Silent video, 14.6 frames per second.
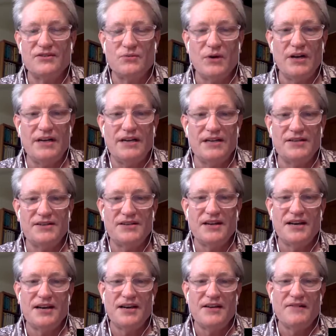One is,
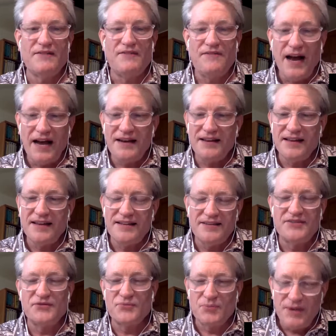finally,
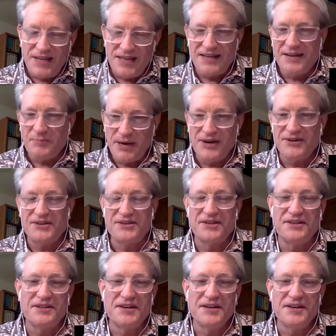this is really embarrassing.